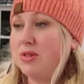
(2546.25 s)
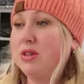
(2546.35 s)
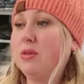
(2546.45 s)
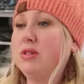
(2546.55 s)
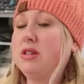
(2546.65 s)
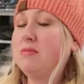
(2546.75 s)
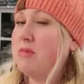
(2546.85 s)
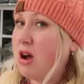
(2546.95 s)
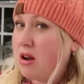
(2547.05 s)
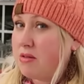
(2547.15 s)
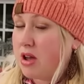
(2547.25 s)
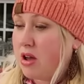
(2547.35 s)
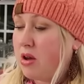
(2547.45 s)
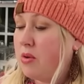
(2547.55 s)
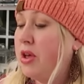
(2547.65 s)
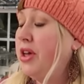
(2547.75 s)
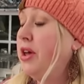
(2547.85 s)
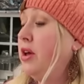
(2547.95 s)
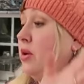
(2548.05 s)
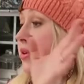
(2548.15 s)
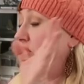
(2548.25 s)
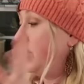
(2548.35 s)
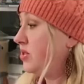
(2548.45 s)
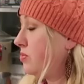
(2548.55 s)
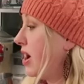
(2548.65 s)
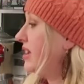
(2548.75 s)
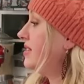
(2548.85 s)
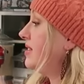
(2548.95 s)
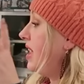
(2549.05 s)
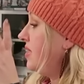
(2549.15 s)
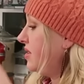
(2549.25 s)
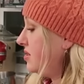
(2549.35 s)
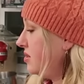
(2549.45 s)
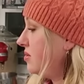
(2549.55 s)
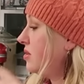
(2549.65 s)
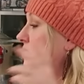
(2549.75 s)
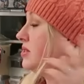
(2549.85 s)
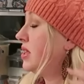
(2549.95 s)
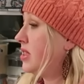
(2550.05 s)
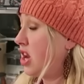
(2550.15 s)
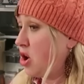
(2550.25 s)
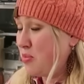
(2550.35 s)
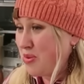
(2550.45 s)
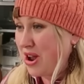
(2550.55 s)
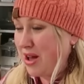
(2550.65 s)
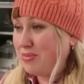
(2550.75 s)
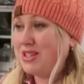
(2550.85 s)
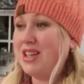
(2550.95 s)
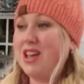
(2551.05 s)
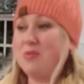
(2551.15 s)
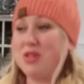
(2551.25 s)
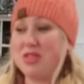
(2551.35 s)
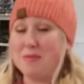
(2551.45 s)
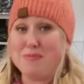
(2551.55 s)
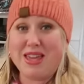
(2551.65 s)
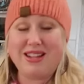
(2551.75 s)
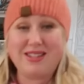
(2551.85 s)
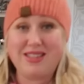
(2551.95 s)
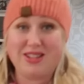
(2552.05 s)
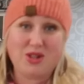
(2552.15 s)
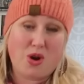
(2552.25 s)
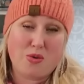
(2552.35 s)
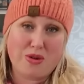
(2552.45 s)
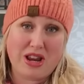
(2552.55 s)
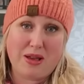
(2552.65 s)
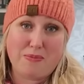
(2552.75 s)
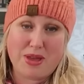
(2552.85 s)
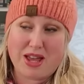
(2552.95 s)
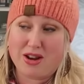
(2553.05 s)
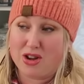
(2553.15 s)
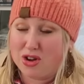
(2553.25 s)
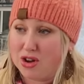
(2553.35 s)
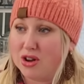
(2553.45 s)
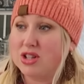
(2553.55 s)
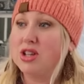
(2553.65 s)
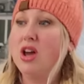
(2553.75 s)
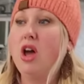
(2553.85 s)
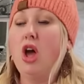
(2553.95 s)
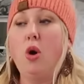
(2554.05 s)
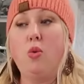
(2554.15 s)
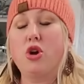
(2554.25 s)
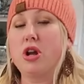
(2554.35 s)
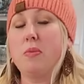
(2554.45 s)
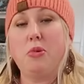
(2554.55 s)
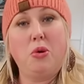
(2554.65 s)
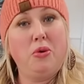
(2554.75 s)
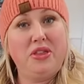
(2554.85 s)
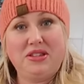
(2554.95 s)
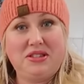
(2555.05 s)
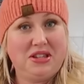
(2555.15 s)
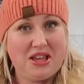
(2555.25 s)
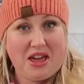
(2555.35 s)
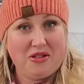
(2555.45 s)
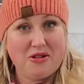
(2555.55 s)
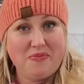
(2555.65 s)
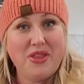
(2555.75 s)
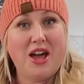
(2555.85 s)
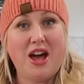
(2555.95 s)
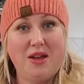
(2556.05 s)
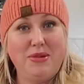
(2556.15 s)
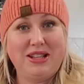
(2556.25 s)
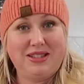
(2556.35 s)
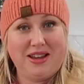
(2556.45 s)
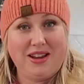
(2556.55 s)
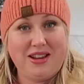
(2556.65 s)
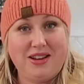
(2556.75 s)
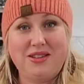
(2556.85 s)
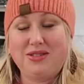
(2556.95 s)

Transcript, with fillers: So tomorrow, with these rice and the noodles that are prepped and with the meat that's already been cooked, we're gonna pull this together. I'm excited.